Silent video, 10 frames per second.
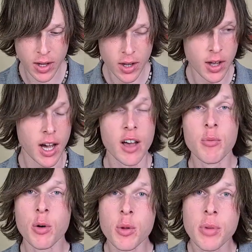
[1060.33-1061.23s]
I have both a
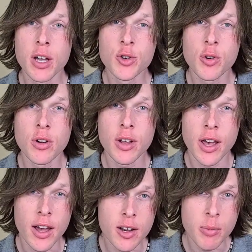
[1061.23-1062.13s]
Patreon and
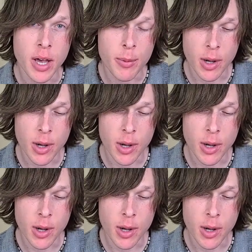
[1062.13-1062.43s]
a PayPal